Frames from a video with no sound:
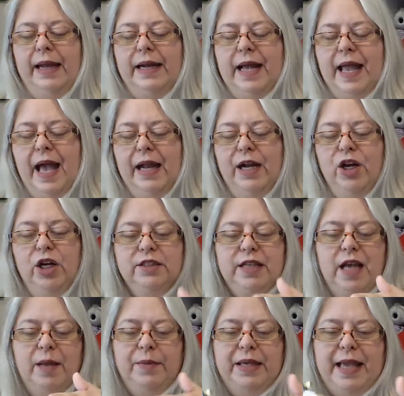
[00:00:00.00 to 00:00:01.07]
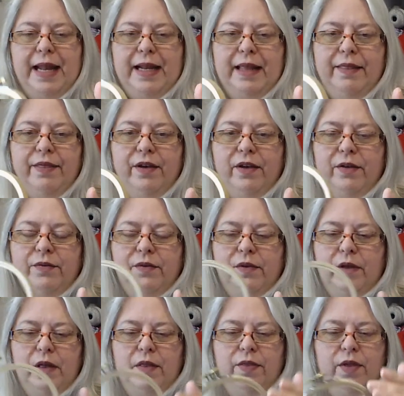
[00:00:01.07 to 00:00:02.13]
And I had a hard time getting the
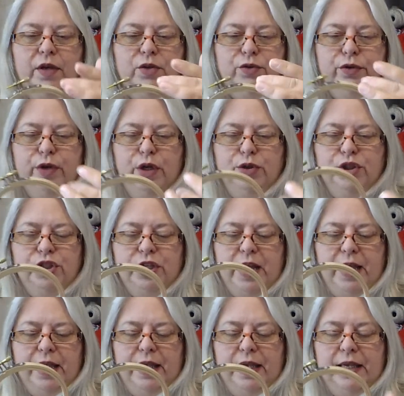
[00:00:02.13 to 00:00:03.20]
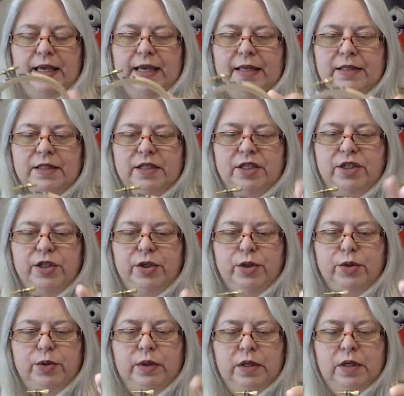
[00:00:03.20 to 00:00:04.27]
crochet
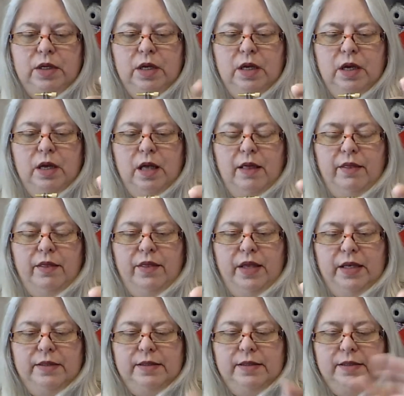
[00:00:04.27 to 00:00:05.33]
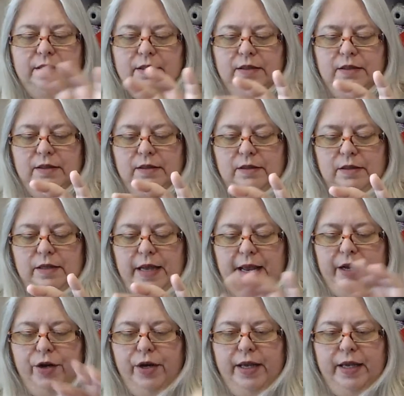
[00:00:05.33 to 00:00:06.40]
into this
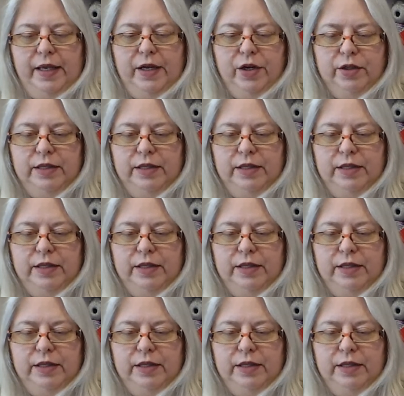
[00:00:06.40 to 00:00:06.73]
area here.